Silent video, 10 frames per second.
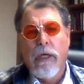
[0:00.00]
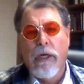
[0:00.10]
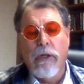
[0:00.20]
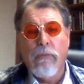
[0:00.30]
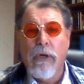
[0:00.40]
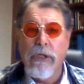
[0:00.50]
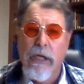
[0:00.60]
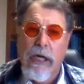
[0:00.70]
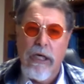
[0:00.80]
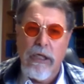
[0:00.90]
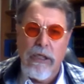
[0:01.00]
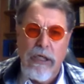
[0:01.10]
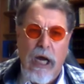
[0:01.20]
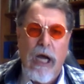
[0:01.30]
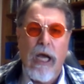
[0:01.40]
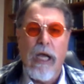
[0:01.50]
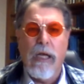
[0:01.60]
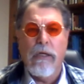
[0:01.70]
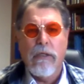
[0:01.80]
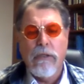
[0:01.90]
In other words, in
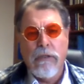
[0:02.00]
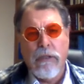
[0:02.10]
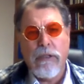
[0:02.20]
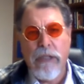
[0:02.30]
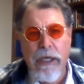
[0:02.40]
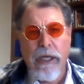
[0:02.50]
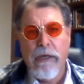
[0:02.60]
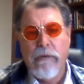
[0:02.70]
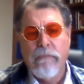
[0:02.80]
dying, to sin.